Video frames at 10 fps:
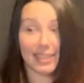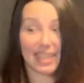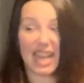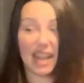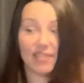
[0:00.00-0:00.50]
and
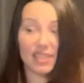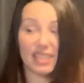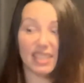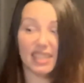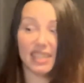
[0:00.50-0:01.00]
I have it
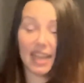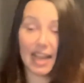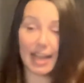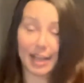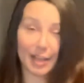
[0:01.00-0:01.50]
listed
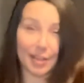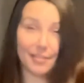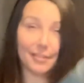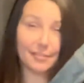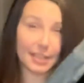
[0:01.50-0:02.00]
at
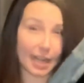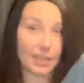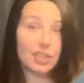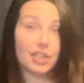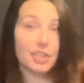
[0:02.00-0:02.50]

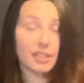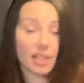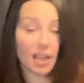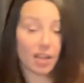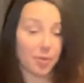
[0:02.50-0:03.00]

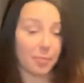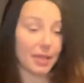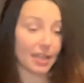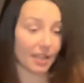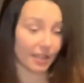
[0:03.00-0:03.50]
$50
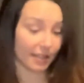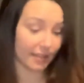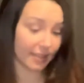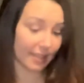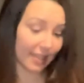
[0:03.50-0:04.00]
because
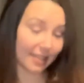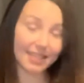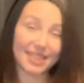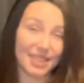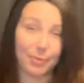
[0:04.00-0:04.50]

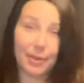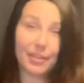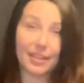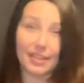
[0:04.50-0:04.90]
this is worth it.